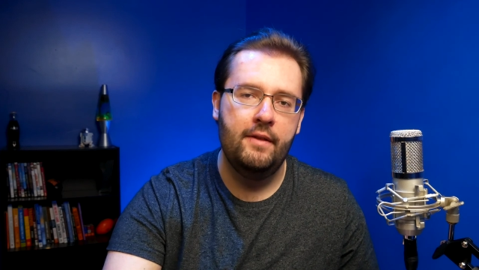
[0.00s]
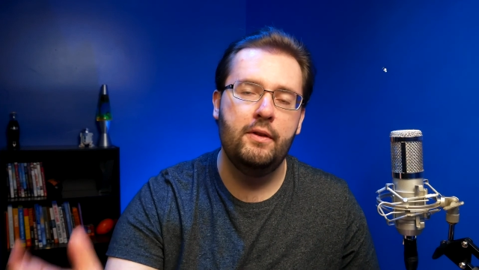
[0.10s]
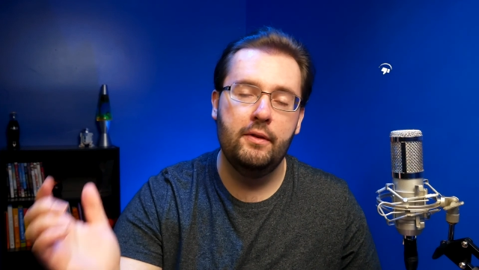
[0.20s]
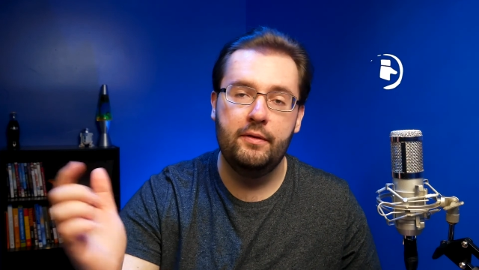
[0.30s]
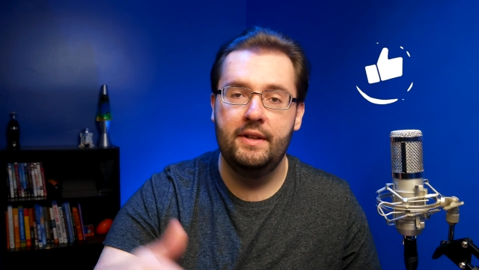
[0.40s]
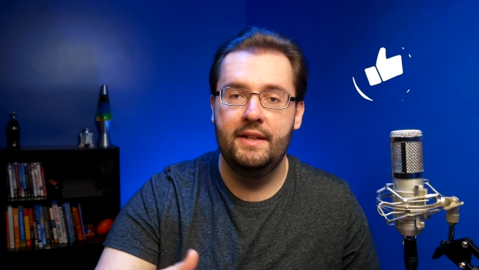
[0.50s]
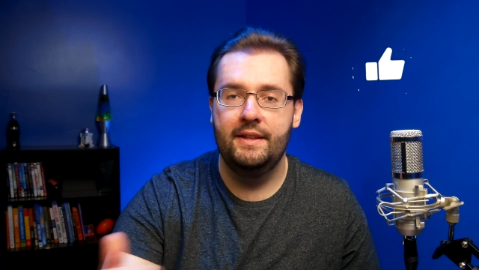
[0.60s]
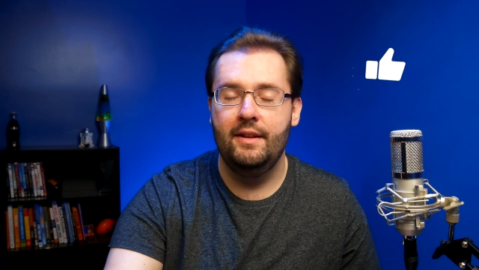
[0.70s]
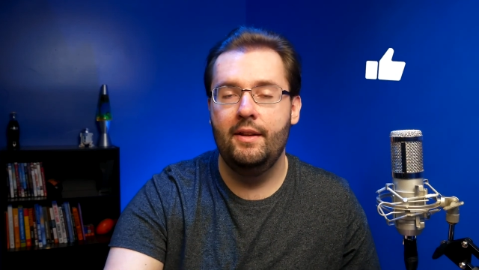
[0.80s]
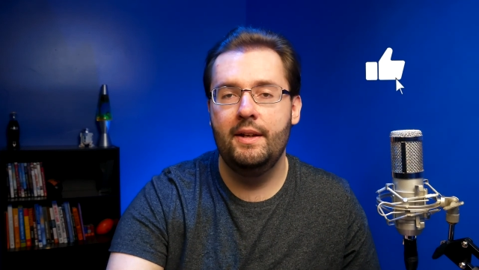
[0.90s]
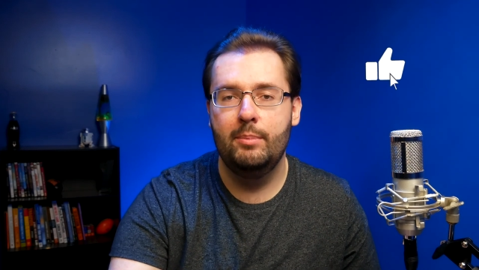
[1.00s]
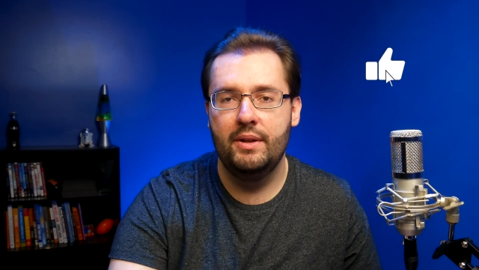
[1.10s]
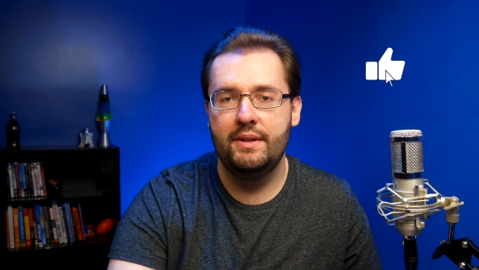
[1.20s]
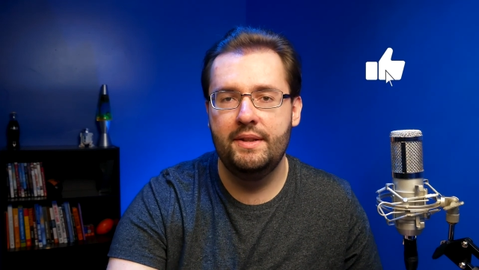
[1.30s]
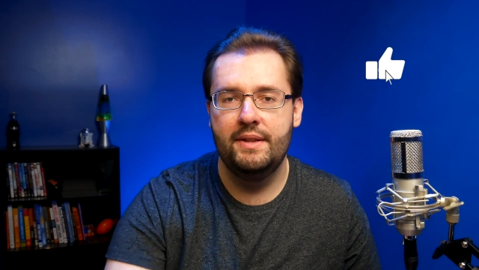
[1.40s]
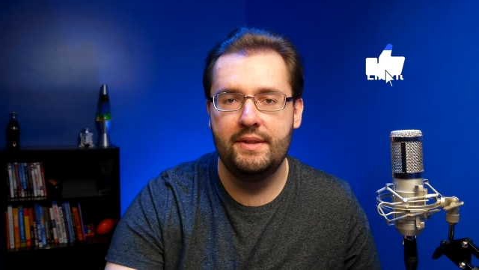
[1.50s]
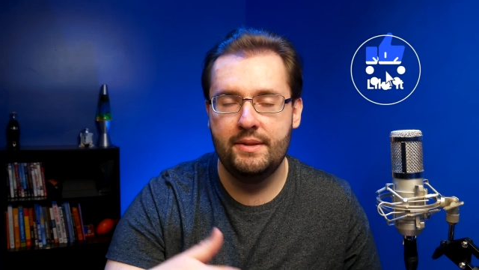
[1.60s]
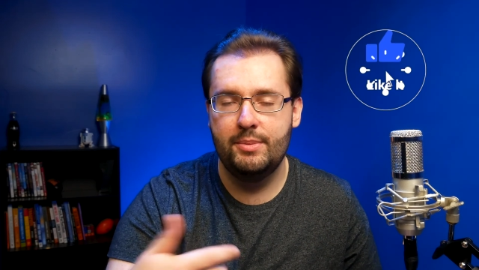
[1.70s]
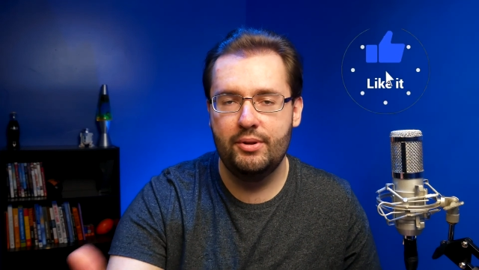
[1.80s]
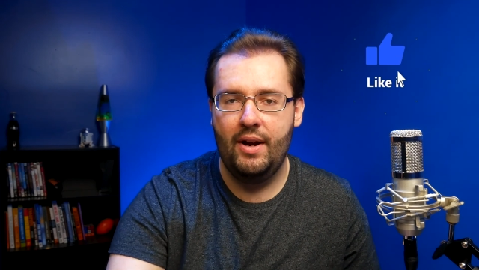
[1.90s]
Feel free to hit the like button and
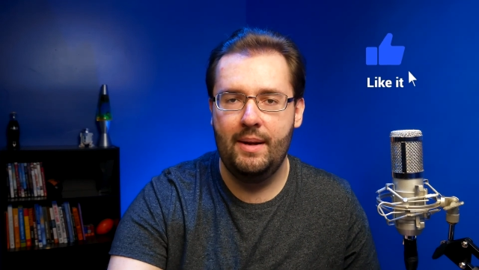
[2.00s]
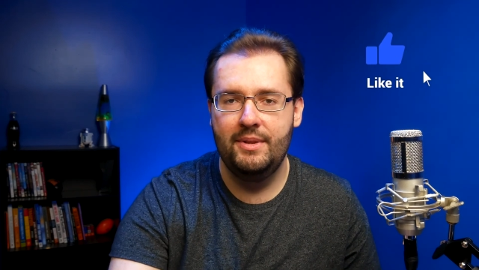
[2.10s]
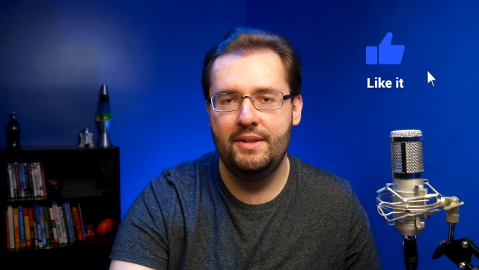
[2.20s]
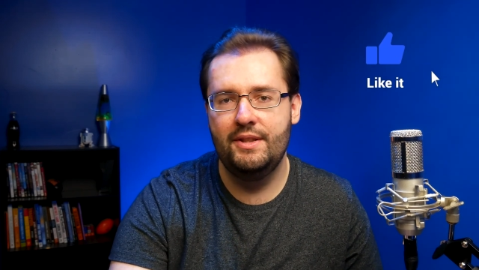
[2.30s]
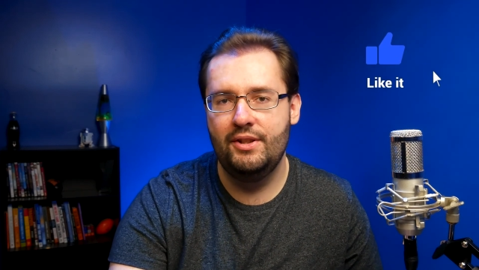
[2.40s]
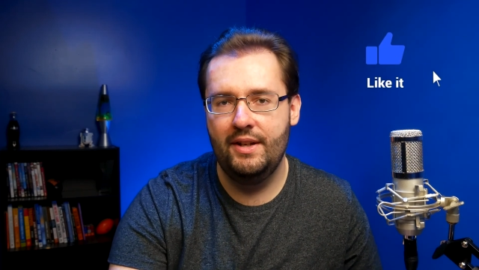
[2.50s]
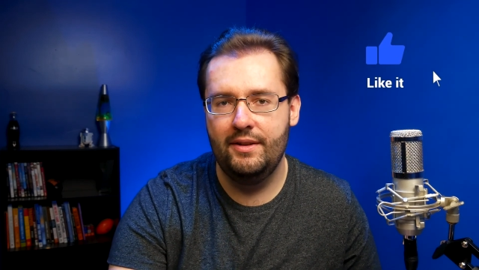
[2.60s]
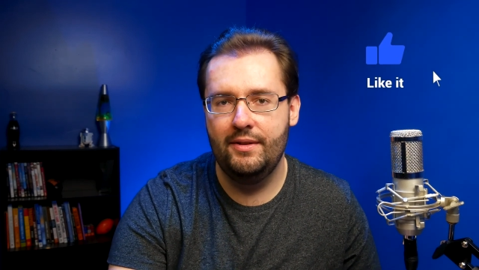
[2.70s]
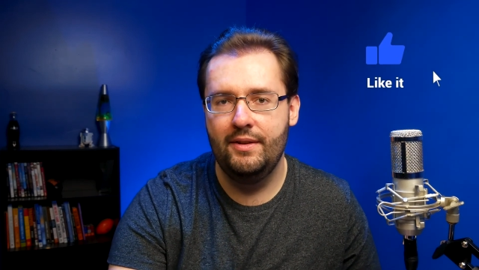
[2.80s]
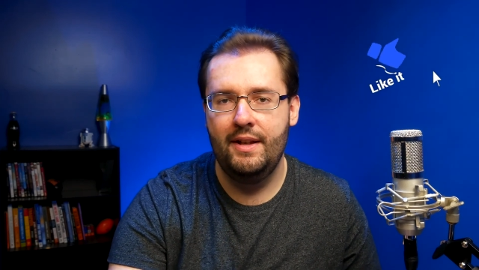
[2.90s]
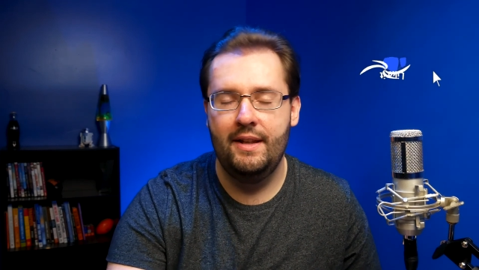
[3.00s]
subscribe to the channel.